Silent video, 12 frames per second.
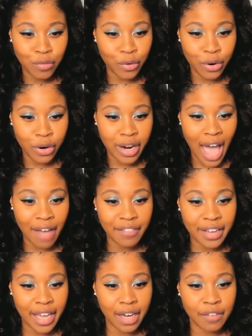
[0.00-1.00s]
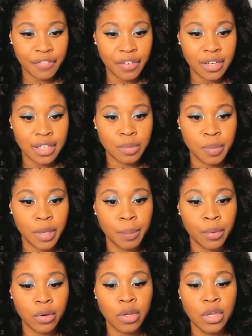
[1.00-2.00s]
for advocating for these
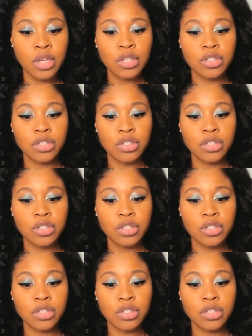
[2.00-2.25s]
people.